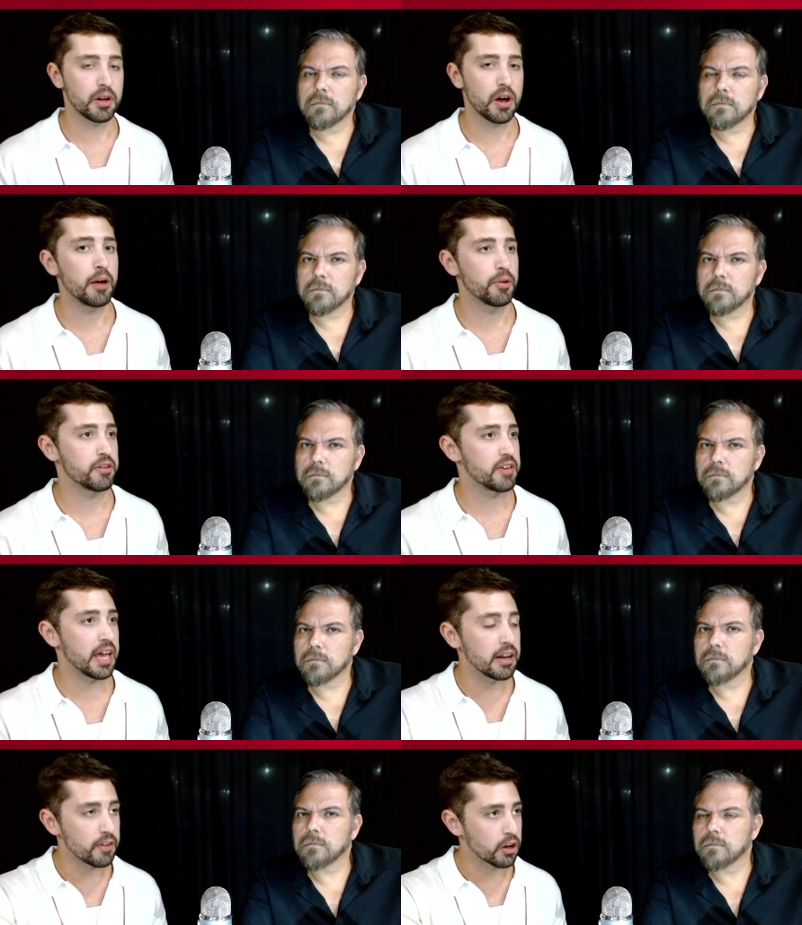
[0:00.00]
Speaker 1: caught with his
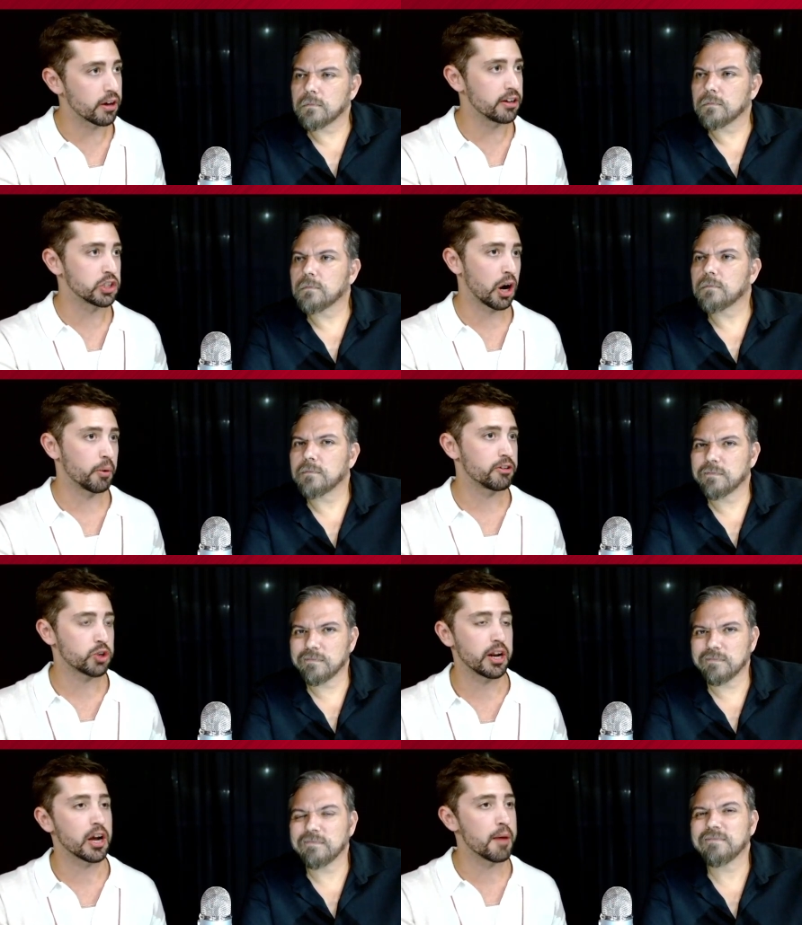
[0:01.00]
hand in the cookie jar when he's
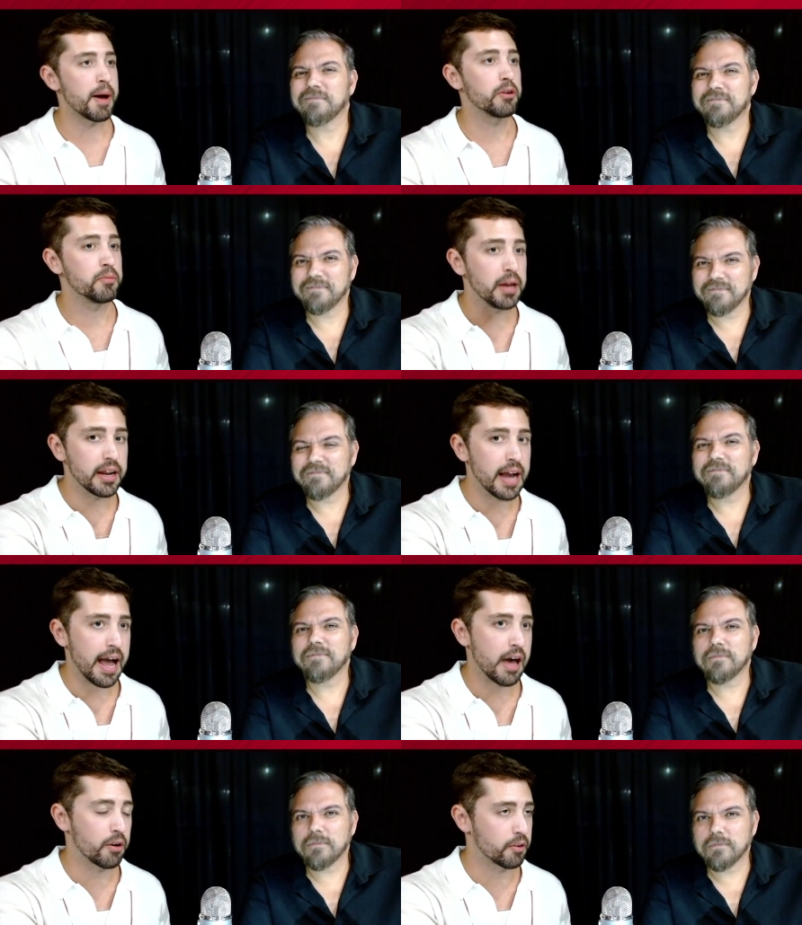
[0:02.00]
trying to come out and meet a
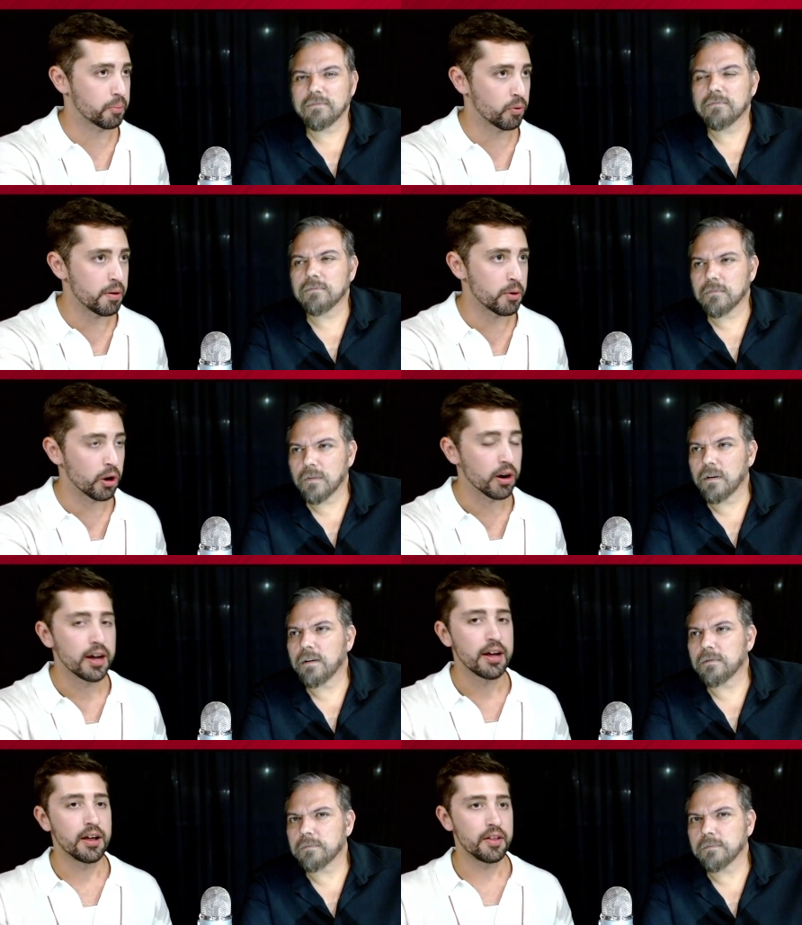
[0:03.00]
guy out in the perimeter,
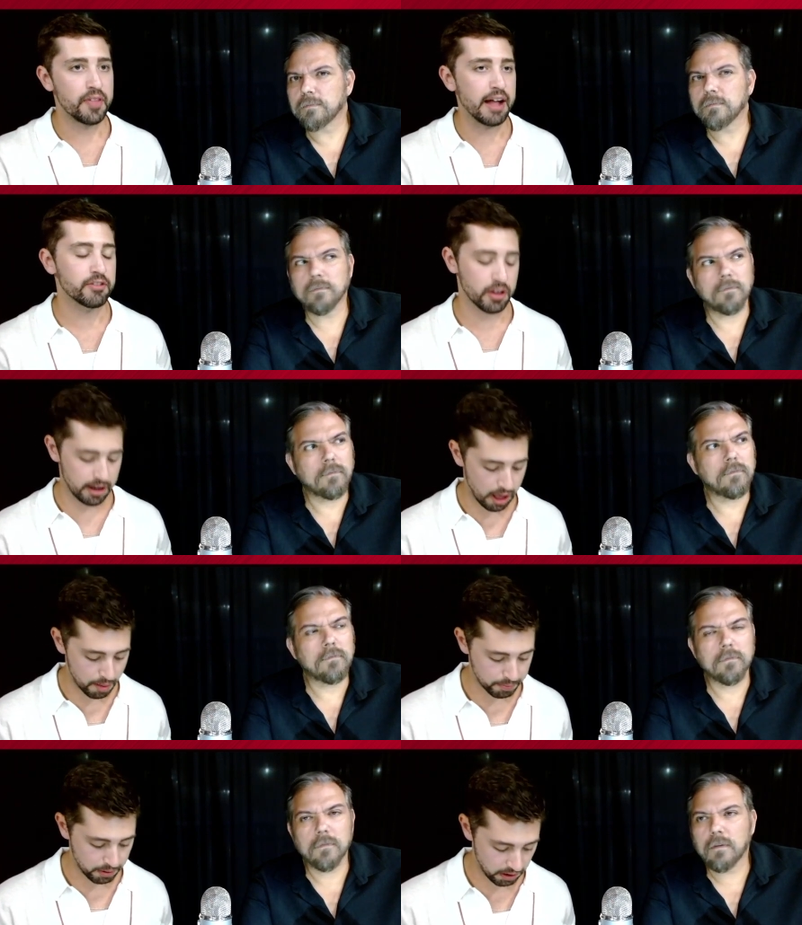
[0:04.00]
that's going to
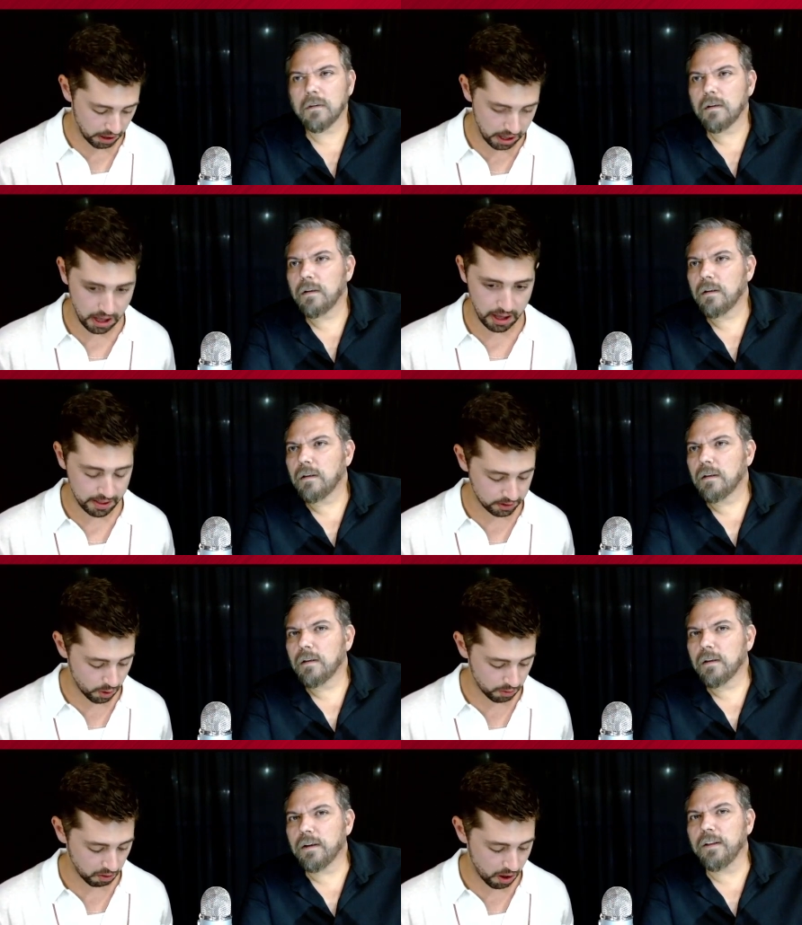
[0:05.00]
help and
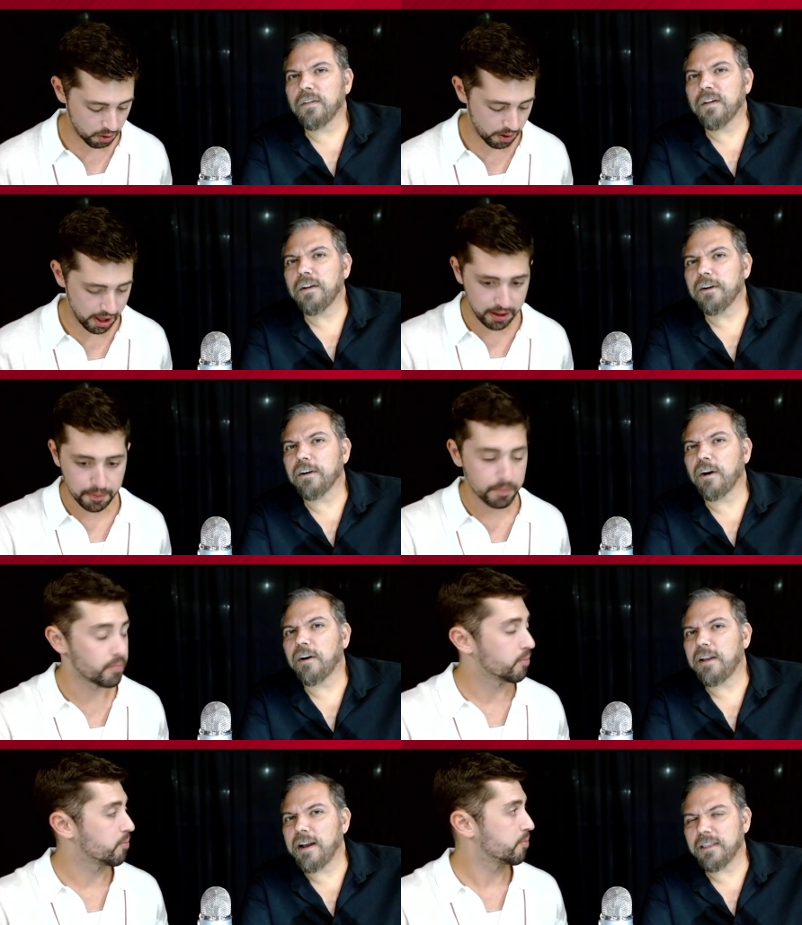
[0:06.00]
go a
Speaker 2: long way. Consider
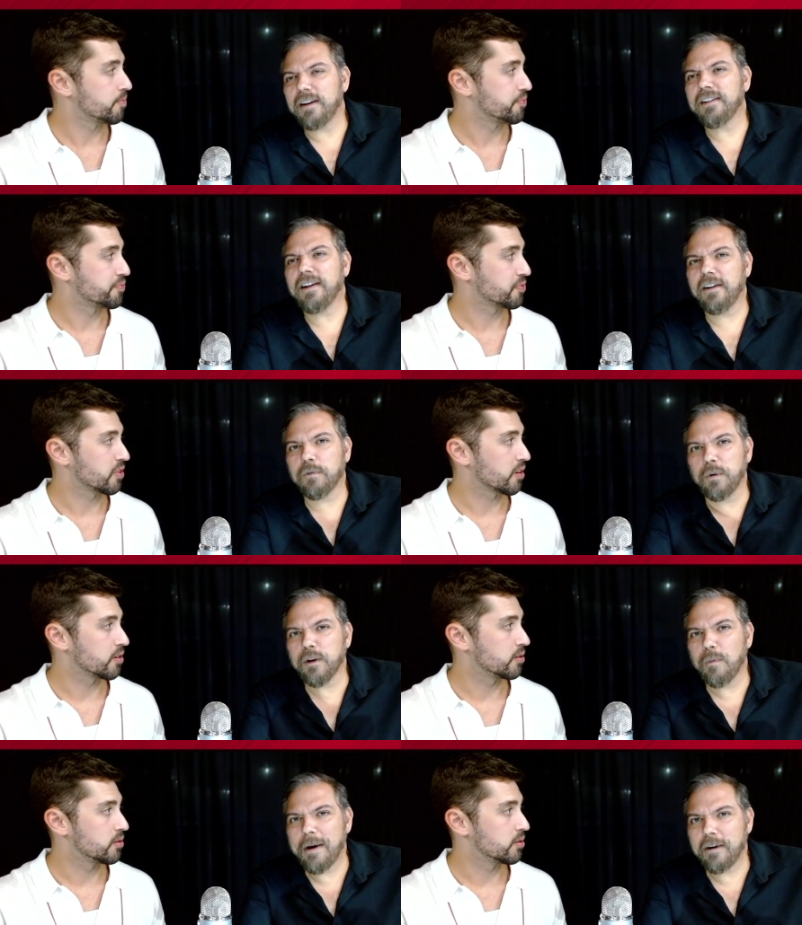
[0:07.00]
Karl Anthony Towns, Rudy
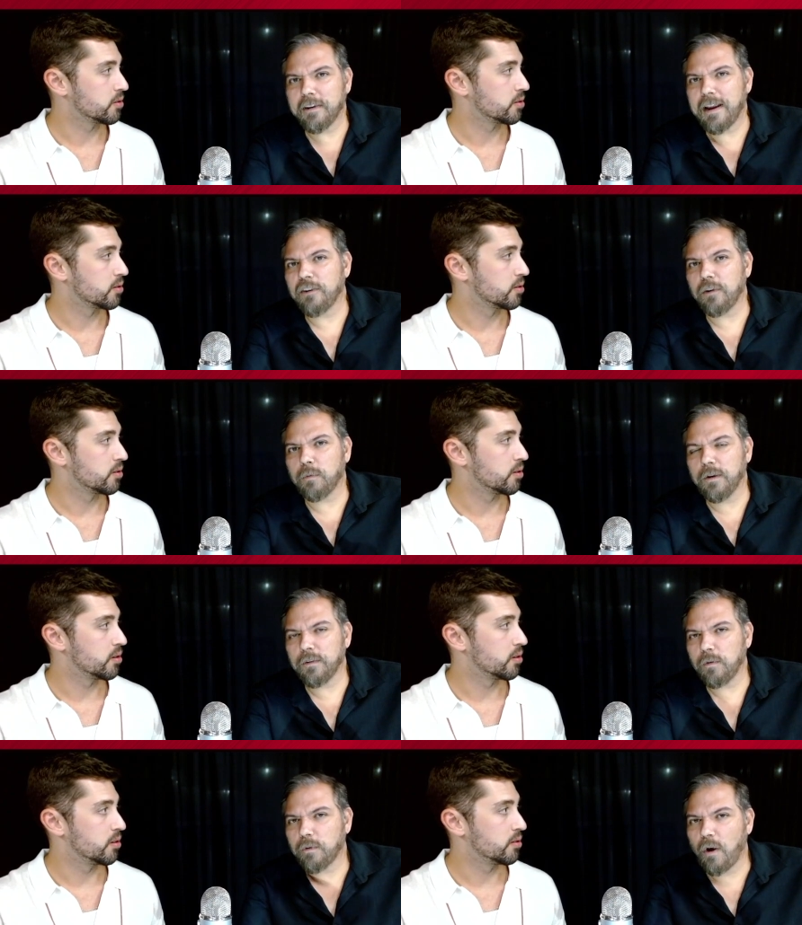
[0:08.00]
Gobert, and D'Angelo
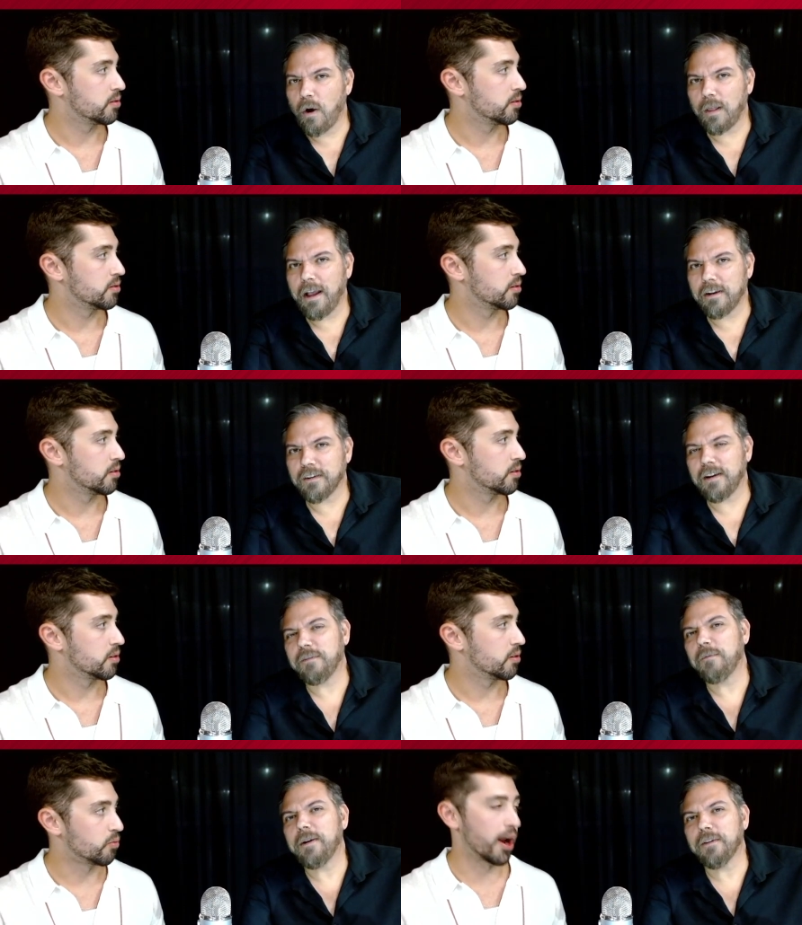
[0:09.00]
Russell were all out tonight
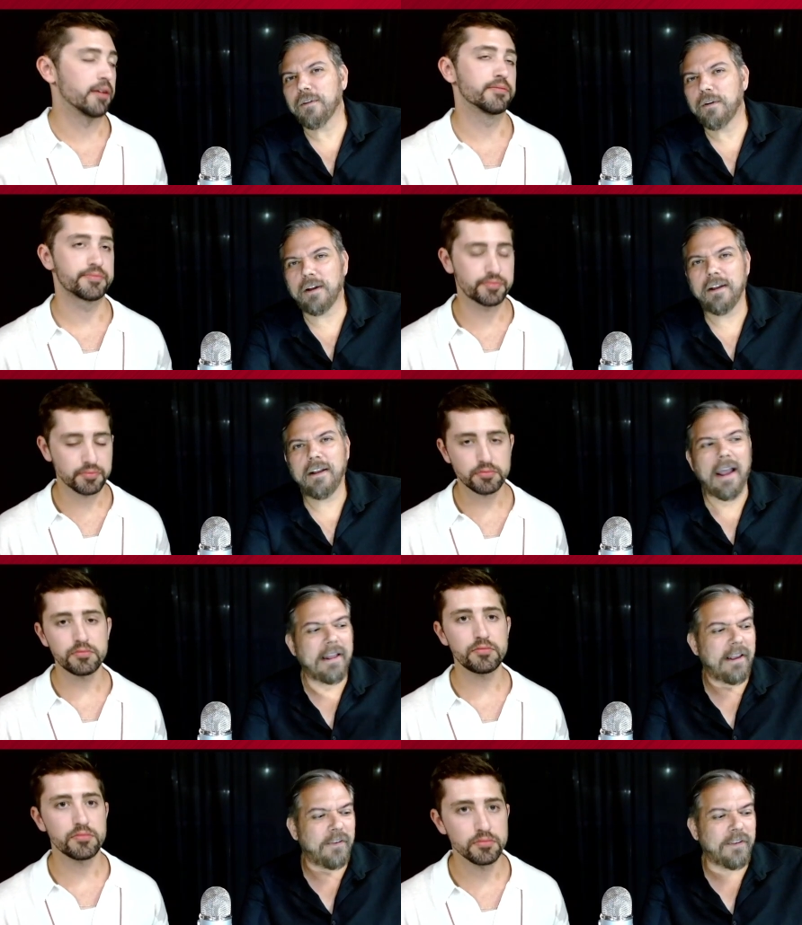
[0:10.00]
for Minnesota, right,
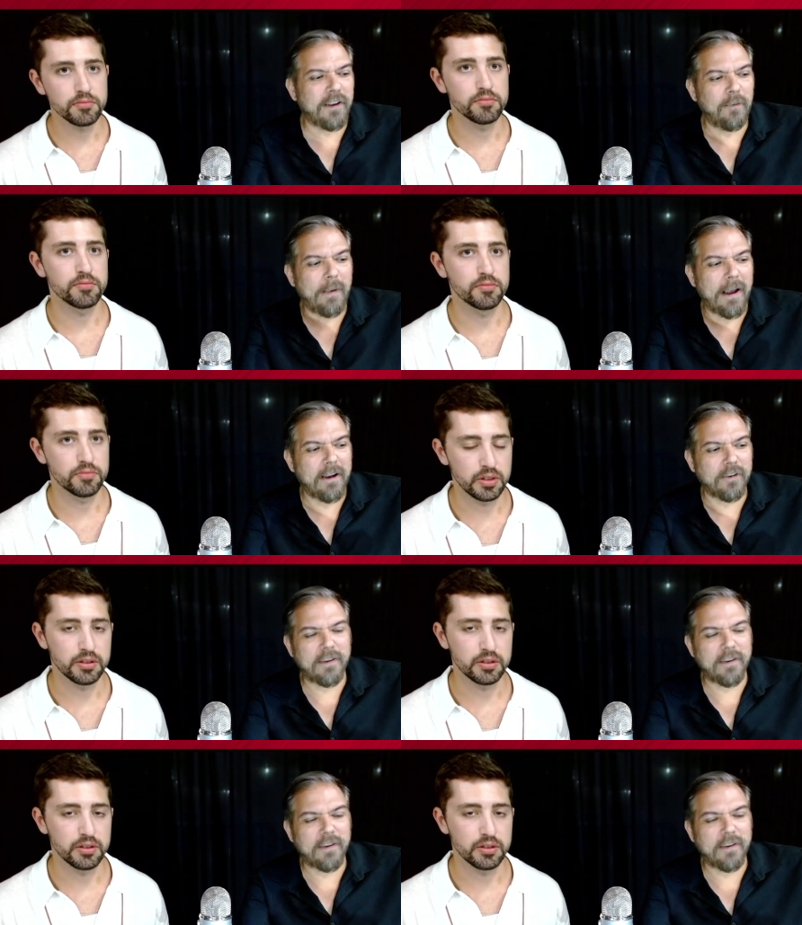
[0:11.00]
and they still managed to